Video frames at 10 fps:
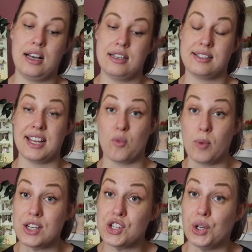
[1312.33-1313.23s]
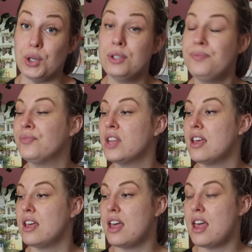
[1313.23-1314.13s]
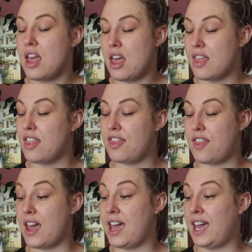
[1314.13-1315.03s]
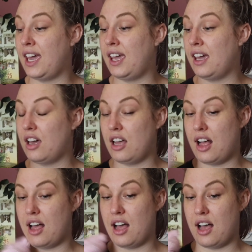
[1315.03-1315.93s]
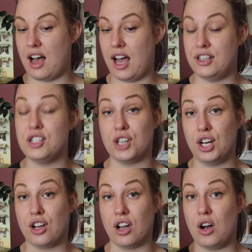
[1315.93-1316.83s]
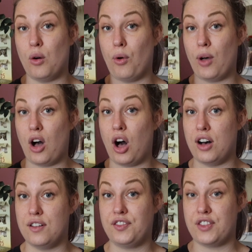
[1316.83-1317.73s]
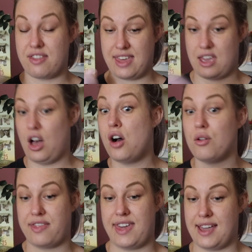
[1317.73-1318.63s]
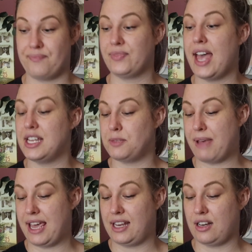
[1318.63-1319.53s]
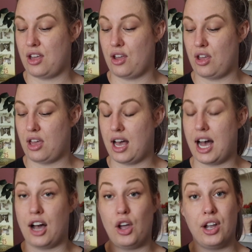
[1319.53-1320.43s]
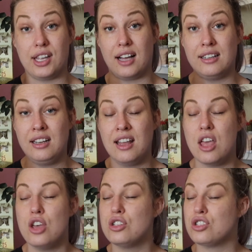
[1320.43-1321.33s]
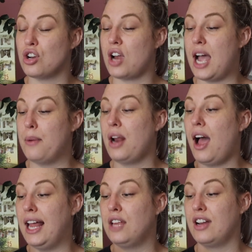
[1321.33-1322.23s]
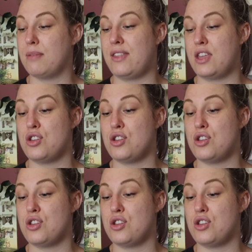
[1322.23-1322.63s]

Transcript: Stephen West shawl, the underdog of the whole thing has been her yarn. So I would highly recommend that